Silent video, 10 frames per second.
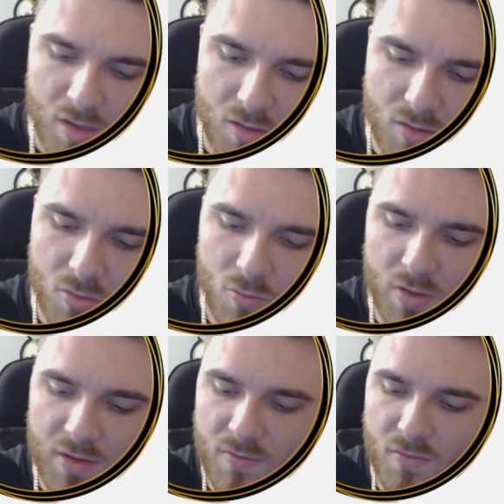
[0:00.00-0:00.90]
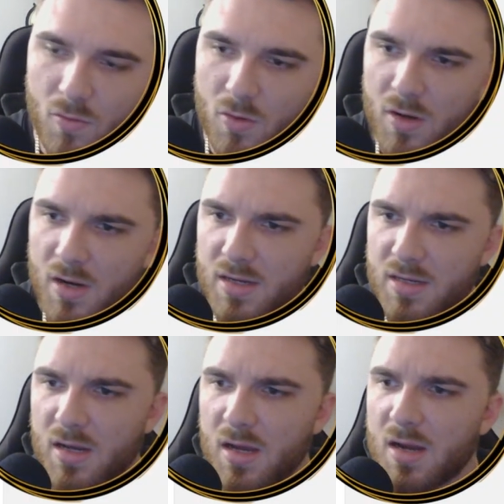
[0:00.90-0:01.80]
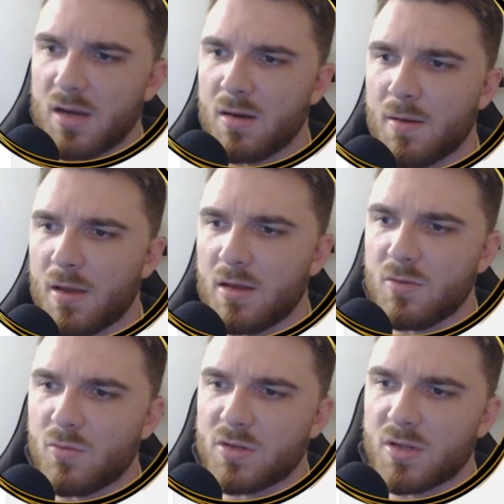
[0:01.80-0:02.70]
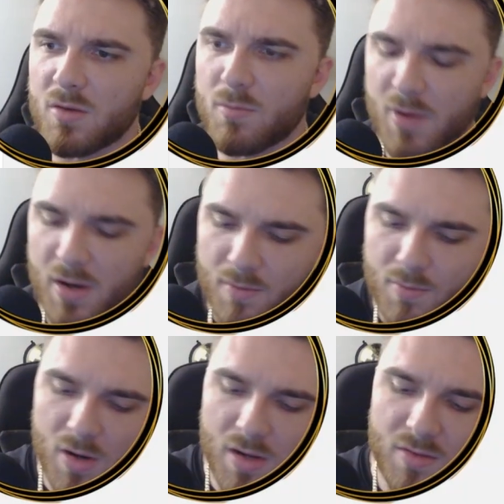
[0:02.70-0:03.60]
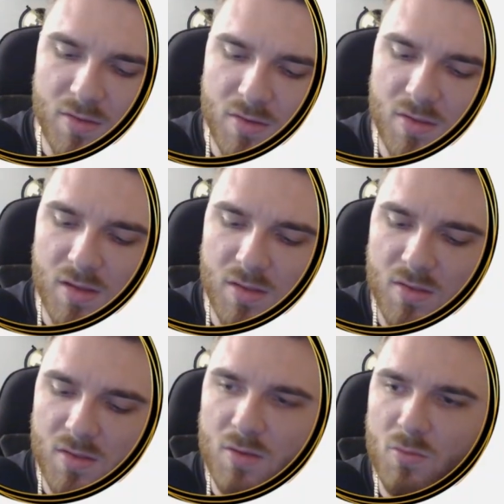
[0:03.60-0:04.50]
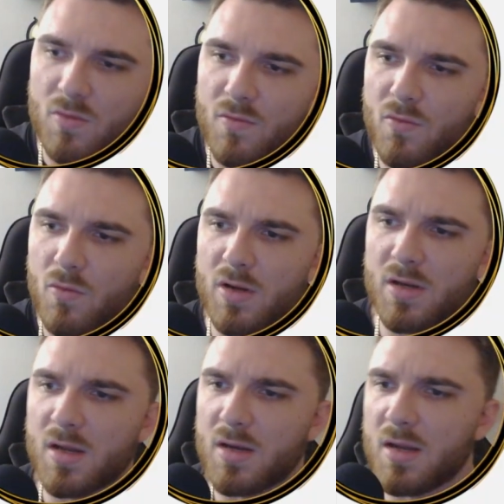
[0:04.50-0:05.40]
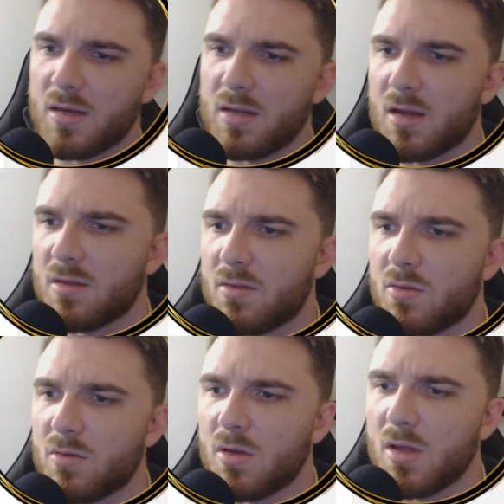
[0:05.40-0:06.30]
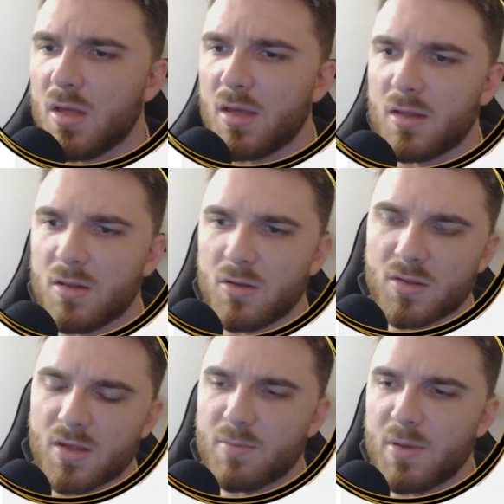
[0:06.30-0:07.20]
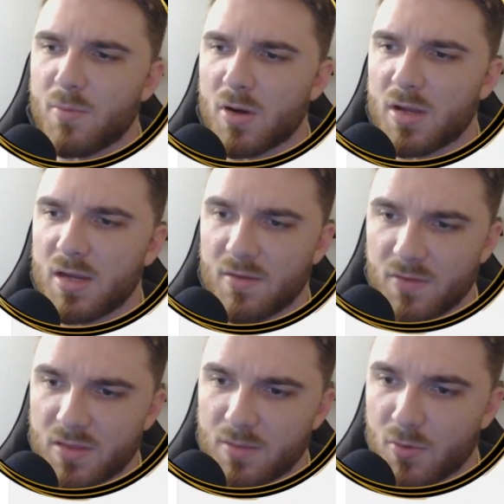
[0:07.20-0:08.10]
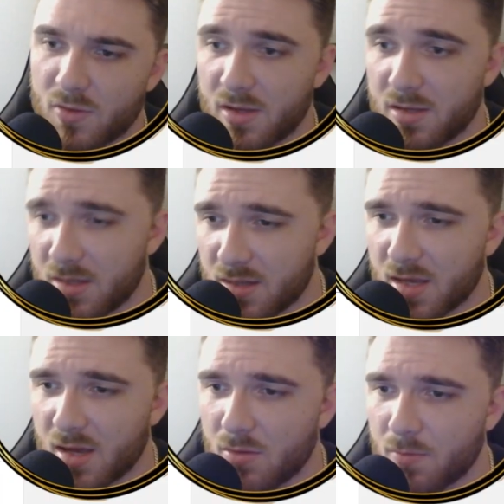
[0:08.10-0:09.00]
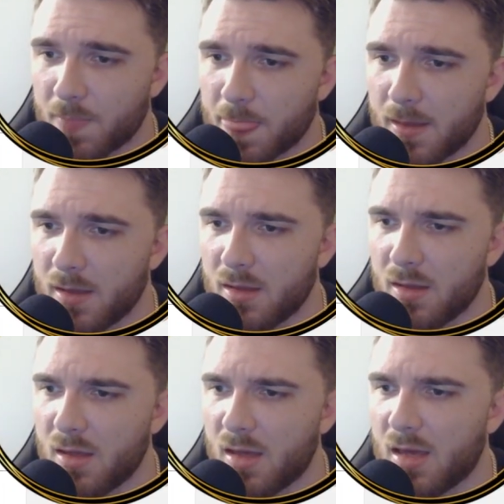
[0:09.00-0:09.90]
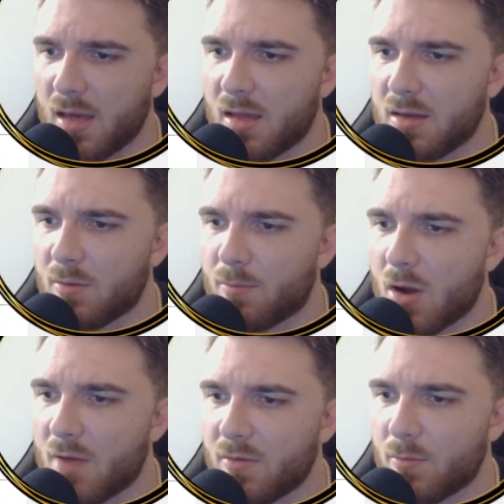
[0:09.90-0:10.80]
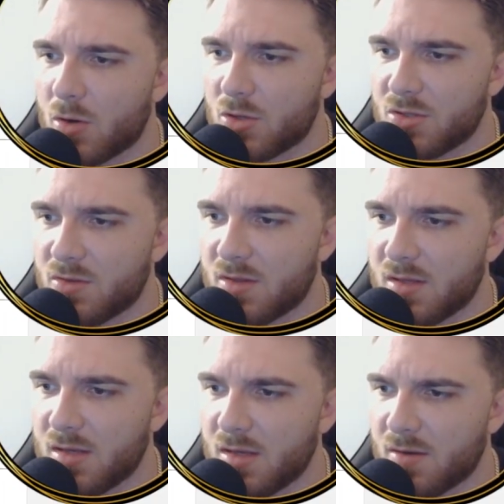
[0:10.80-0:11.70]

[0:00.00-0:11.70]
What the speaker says: 24.99, and you want the compare price. Let's say this thing was 49.99, so it looks like people are getting a 50% discount. And your profit margin, see here,